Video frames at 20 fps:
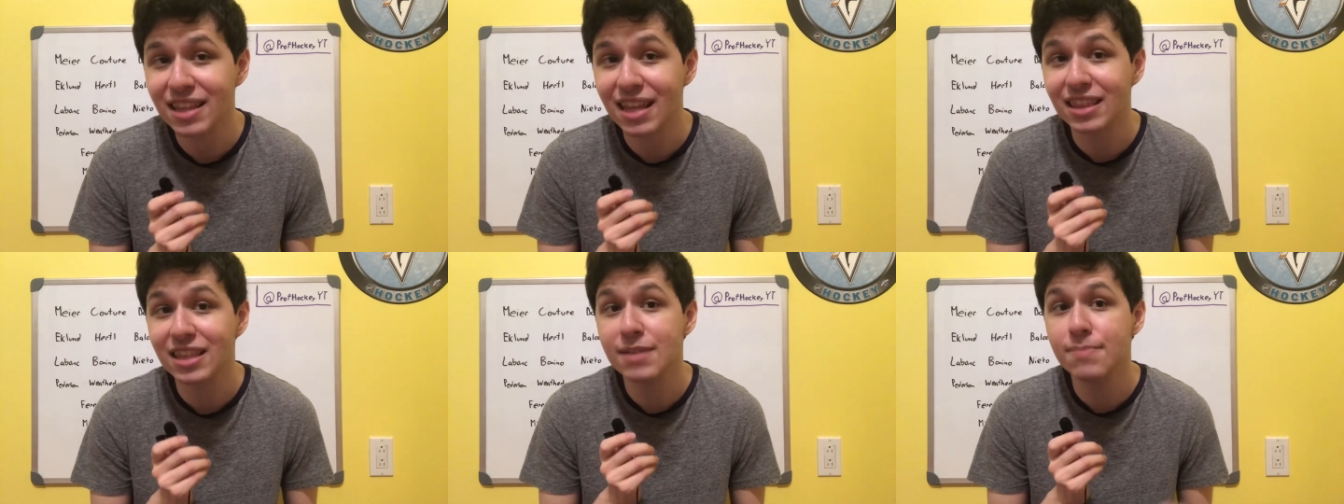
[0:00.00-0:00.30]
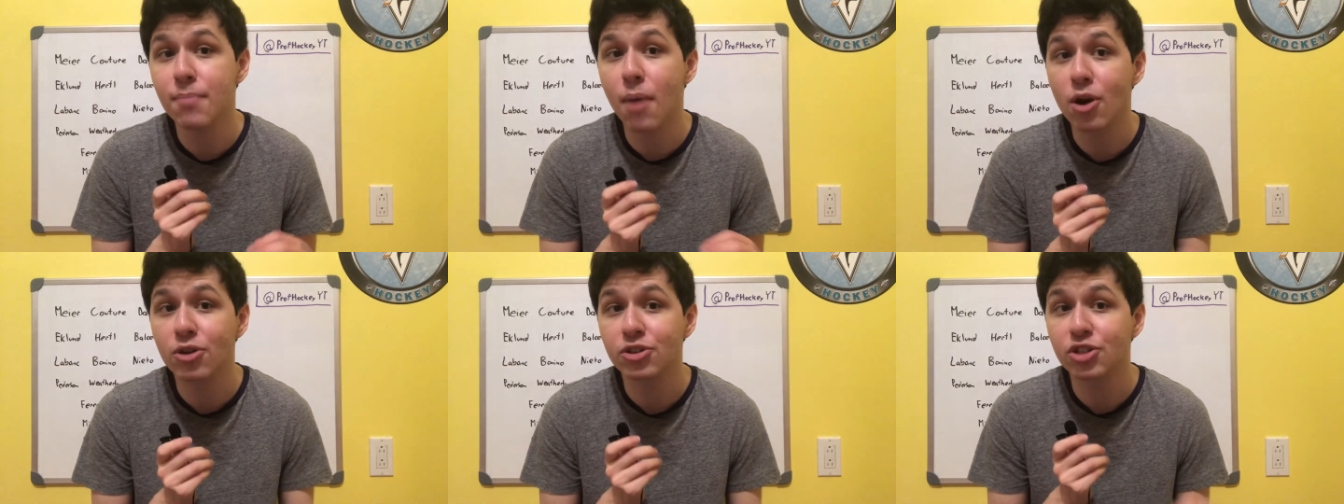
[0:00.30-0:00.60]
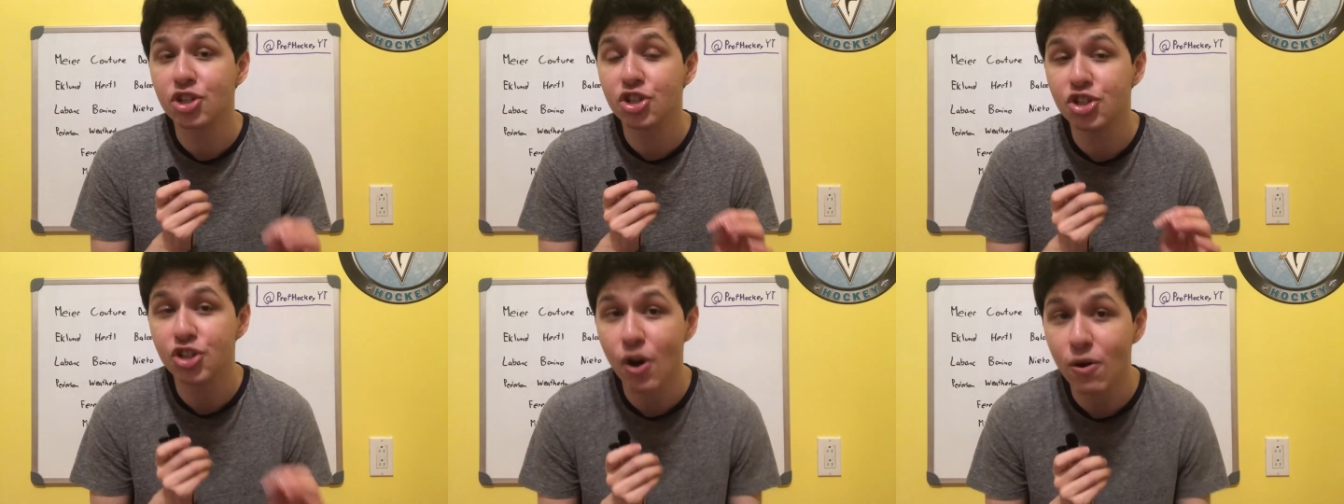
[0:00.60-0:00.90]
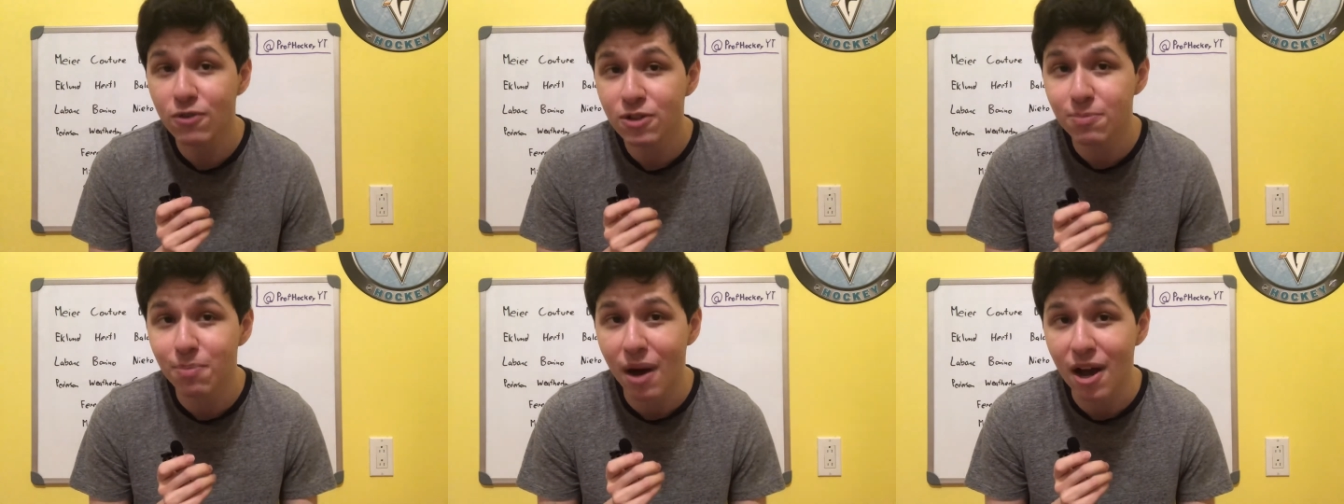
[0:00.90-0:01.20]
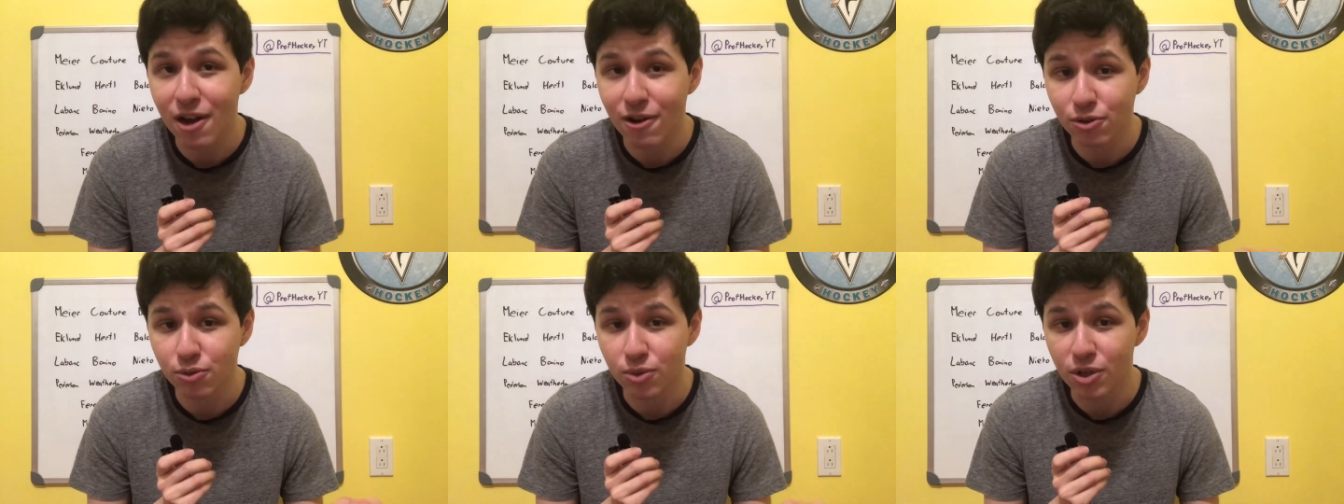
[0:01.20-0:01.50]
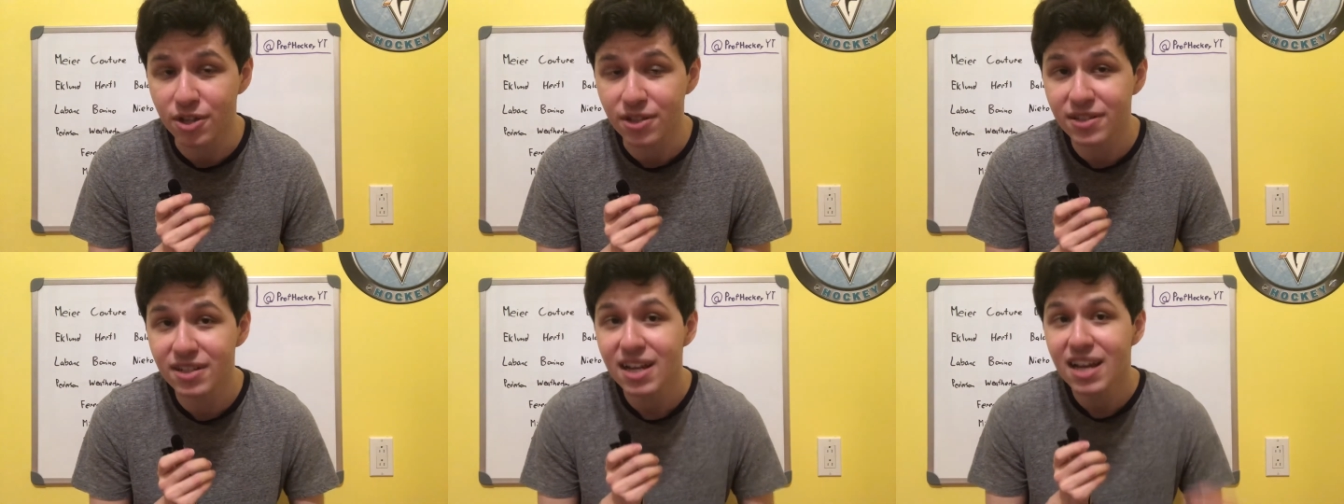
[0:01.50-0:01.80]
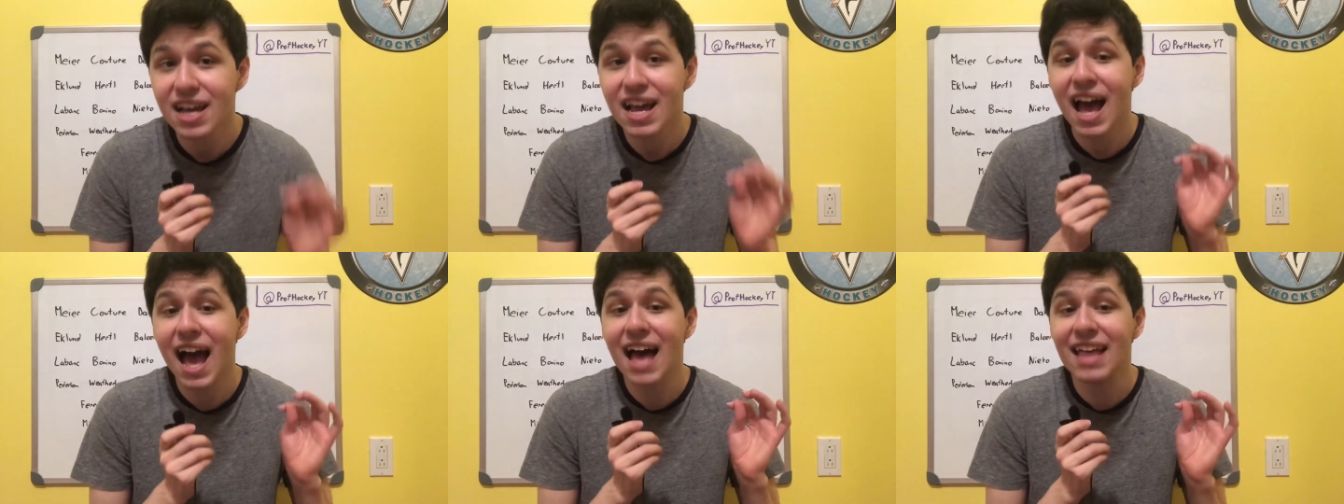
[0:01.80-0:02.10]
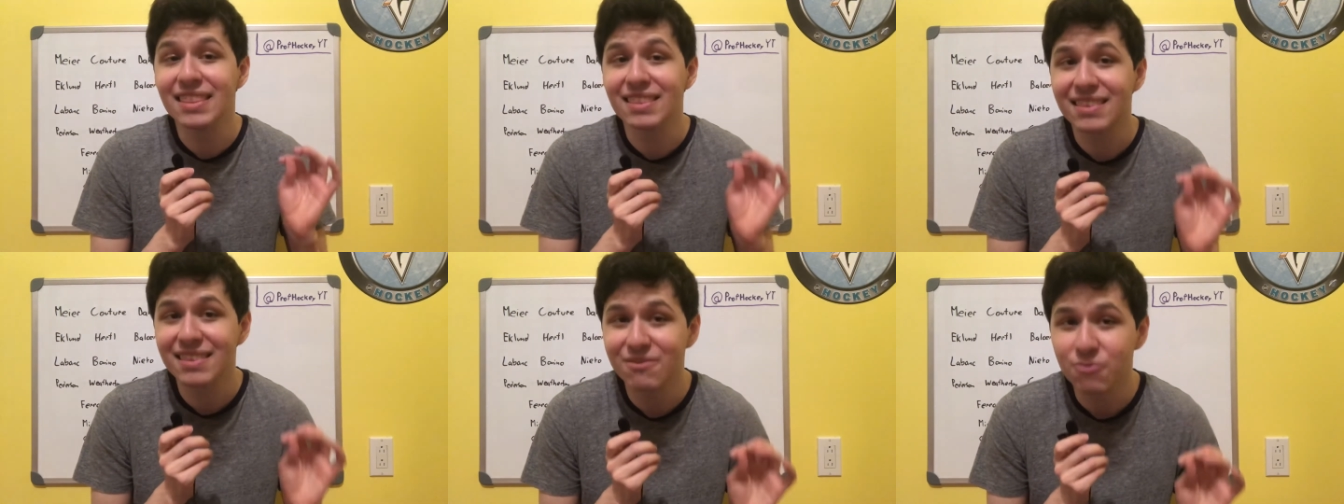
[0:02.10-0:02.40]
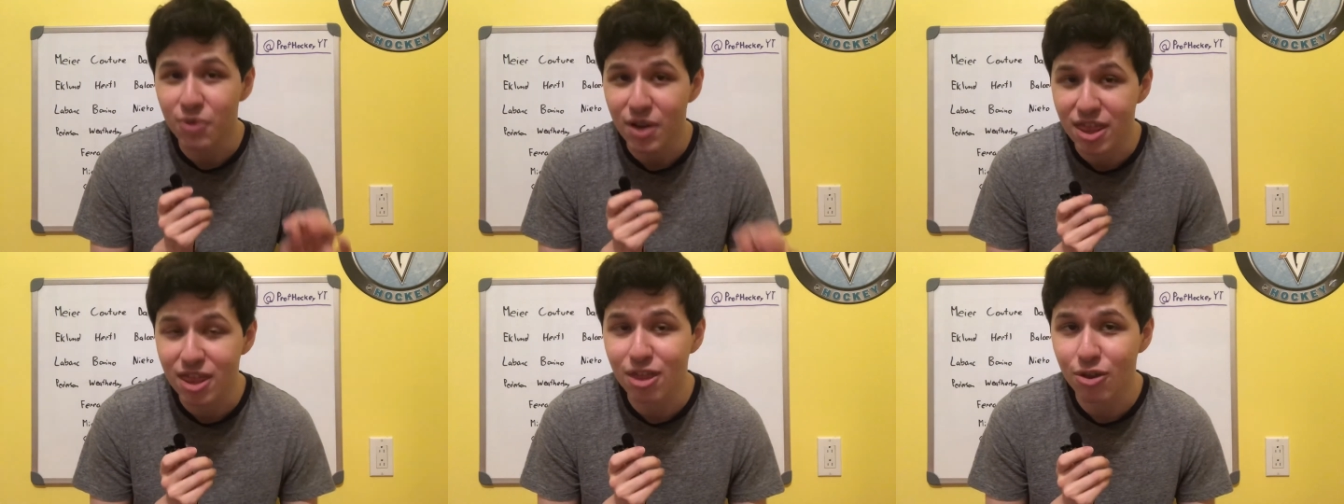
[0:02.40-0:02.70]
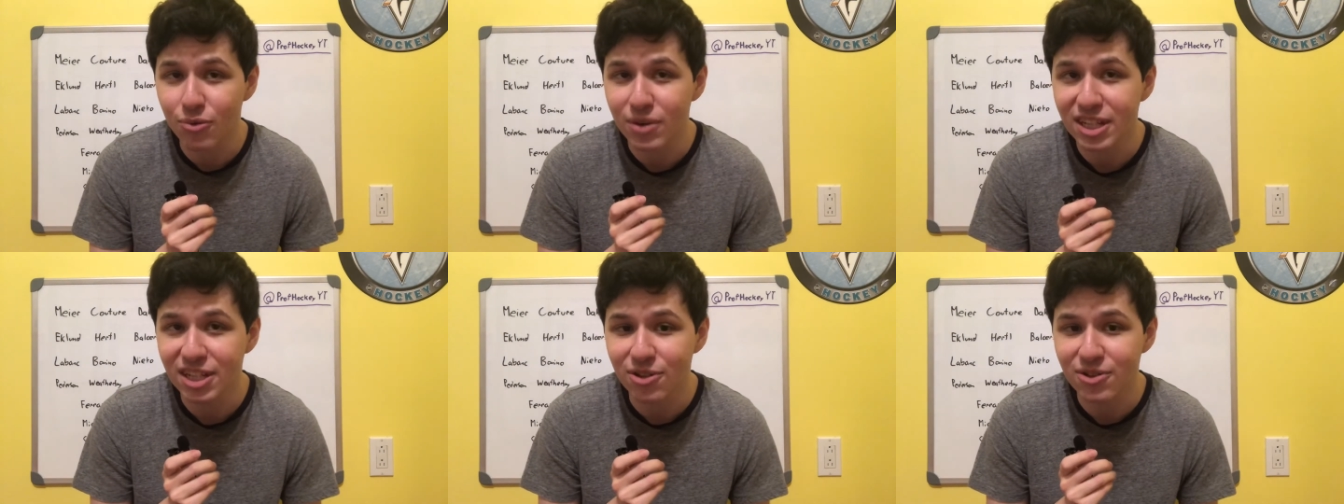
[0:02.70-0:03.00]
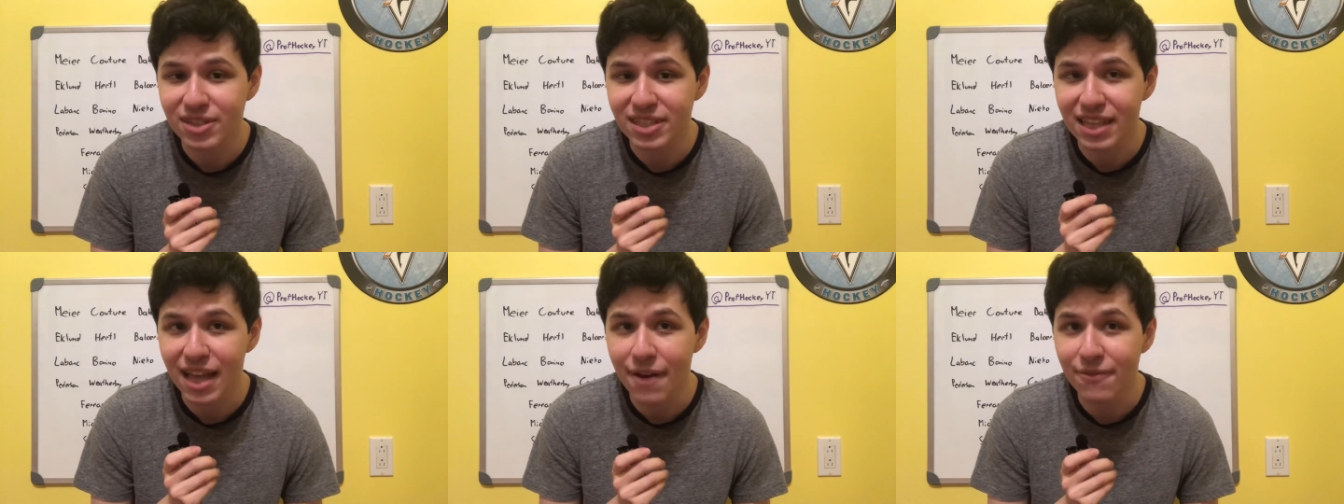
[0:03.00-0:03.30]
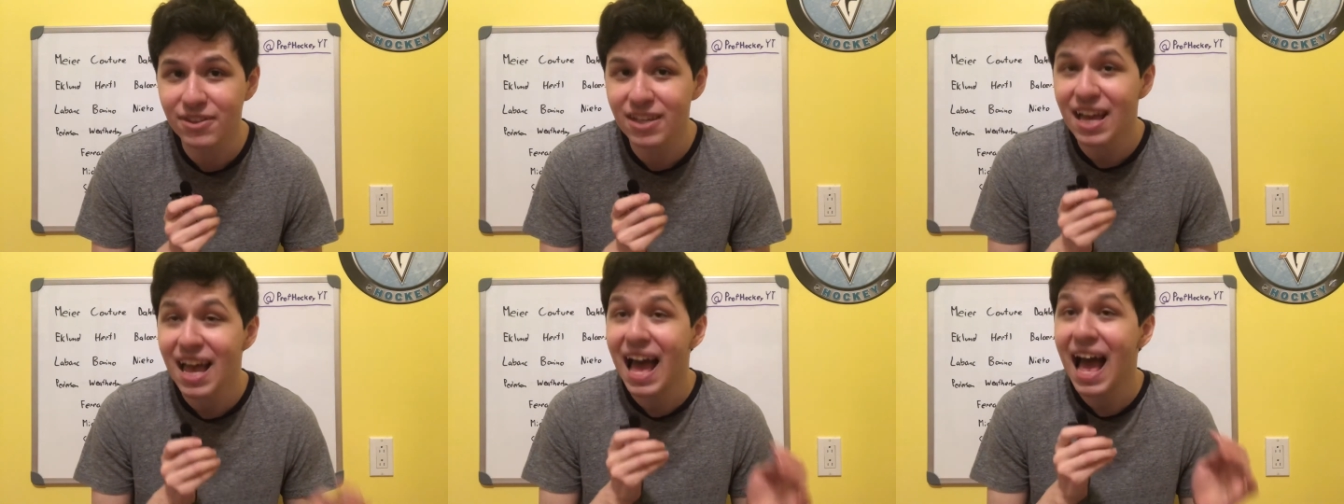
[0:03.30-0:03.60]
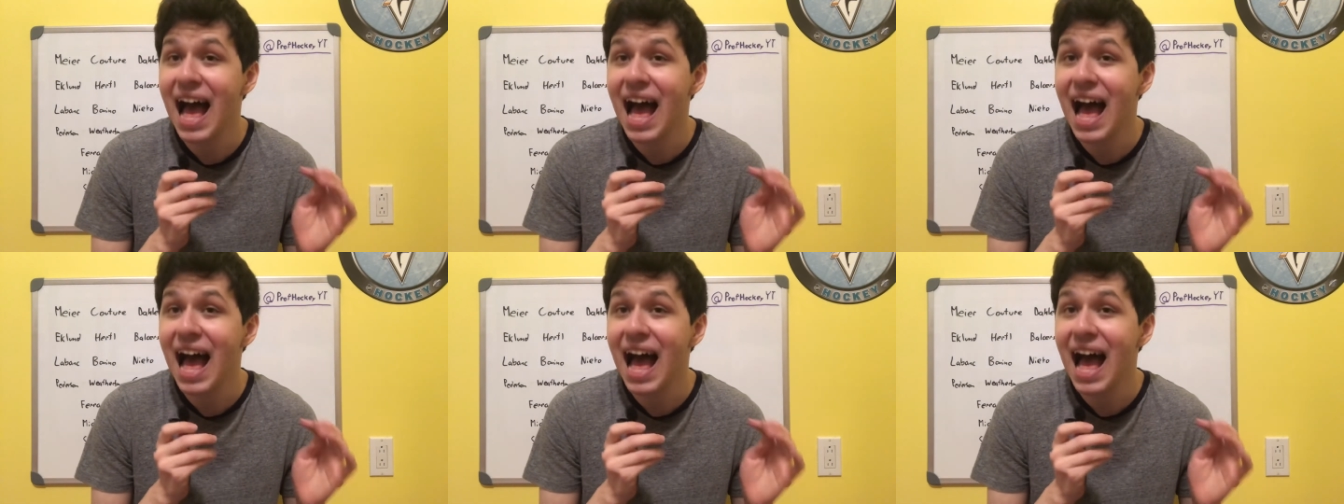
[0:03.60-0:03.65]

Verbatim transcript: that the Martin Jones buyout was, and with three years left.